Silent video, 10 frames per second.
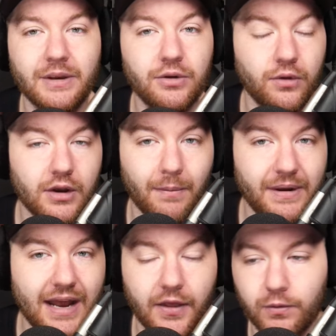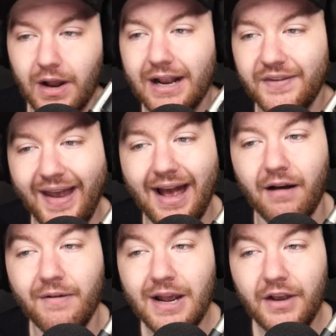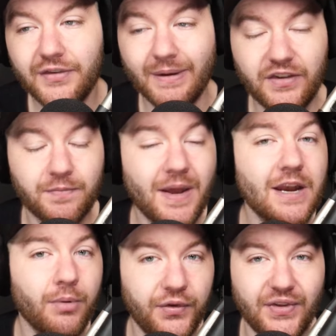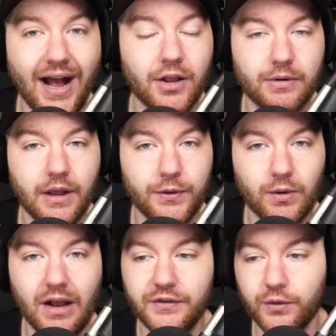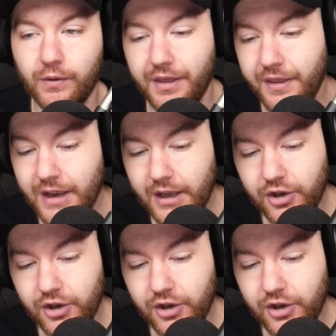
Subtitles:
I mean, you look up and down, the Rockets have some expendable salary on the roster with